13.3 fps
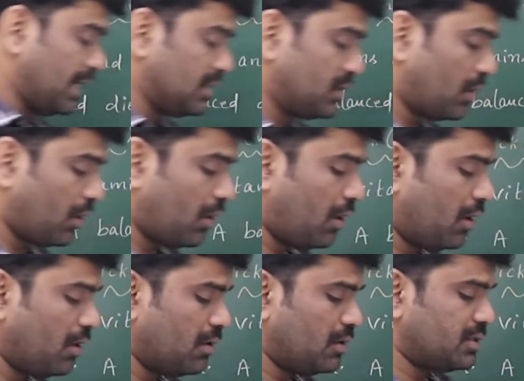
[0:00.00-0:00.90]
is
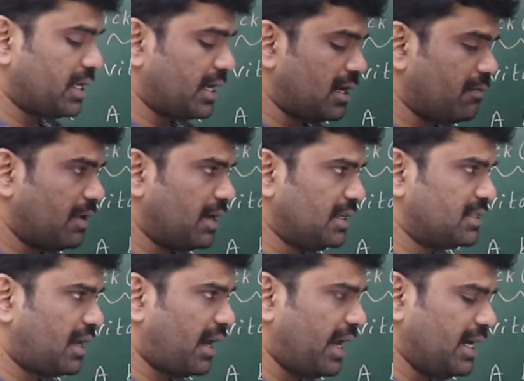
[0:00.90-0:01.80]
wrong, second one
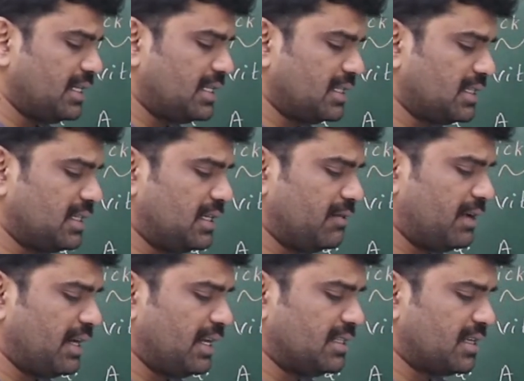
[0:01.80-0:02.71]
is right, third
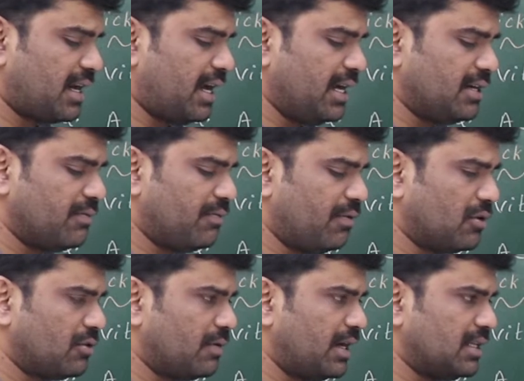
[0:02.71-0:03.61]
one is right,
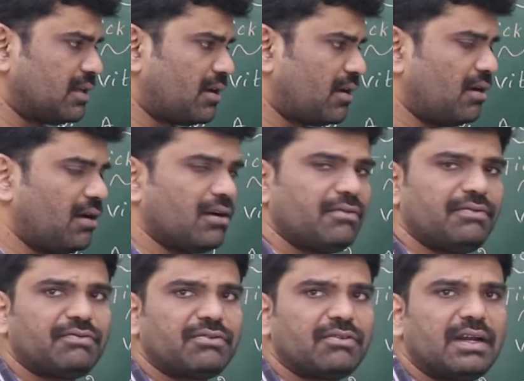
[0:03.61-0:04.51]
fourth one is wrong,
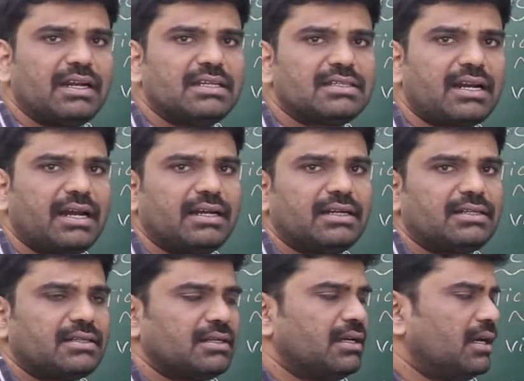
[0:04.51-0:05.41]
fifth one is right.
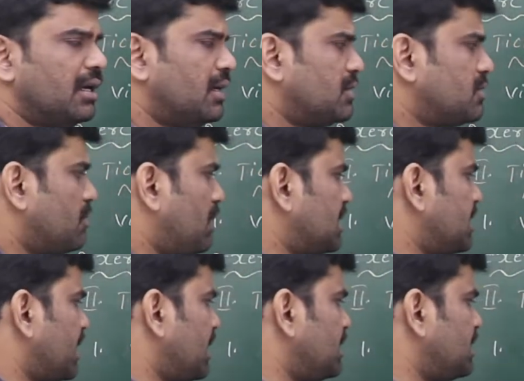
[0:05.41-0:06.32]
So
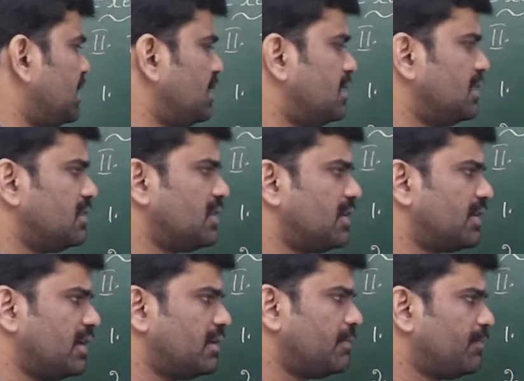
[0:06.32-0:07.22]
once again see the
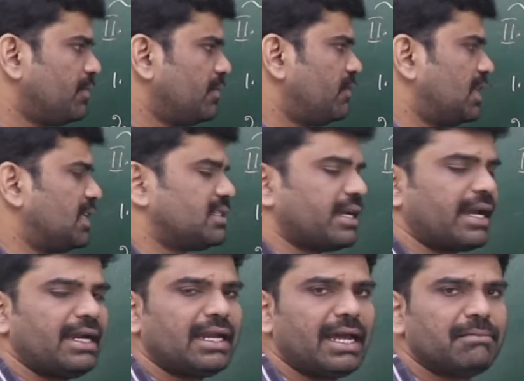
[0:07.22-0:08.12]
children for the
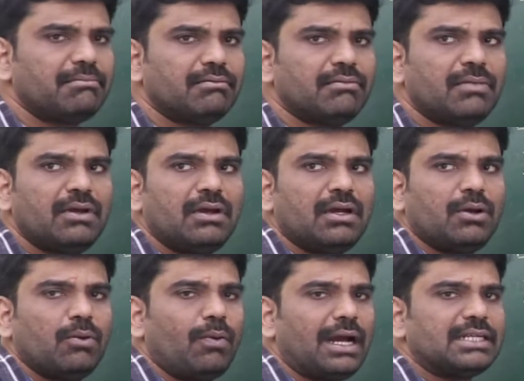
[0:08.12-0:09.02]
second time.
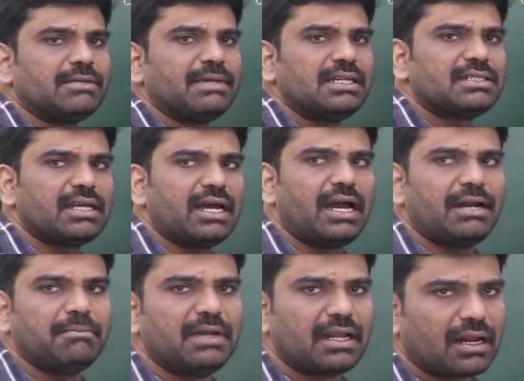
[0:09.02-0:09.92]
Vitamins
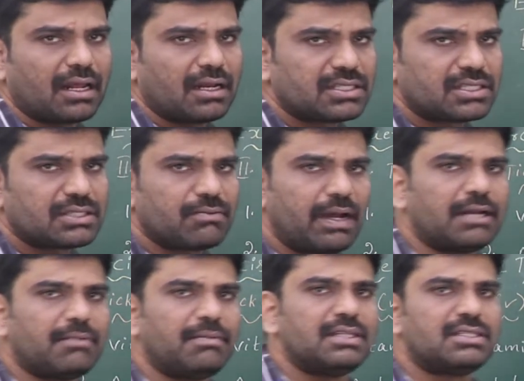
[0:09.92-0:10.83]
and minerals,
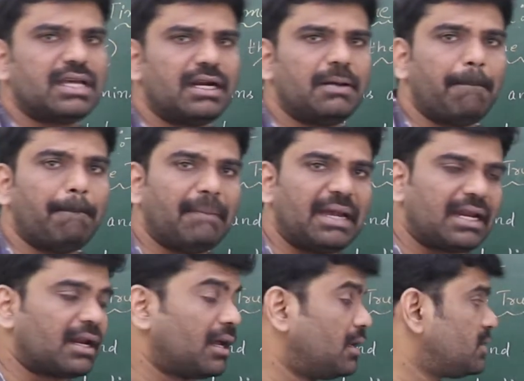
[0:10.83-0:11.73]
vitamins and
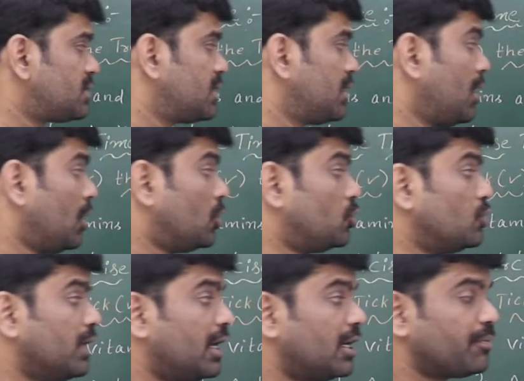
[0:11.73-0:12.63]
minerals
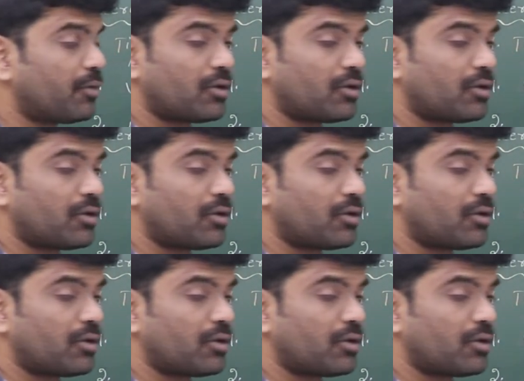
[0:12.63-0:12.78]
do not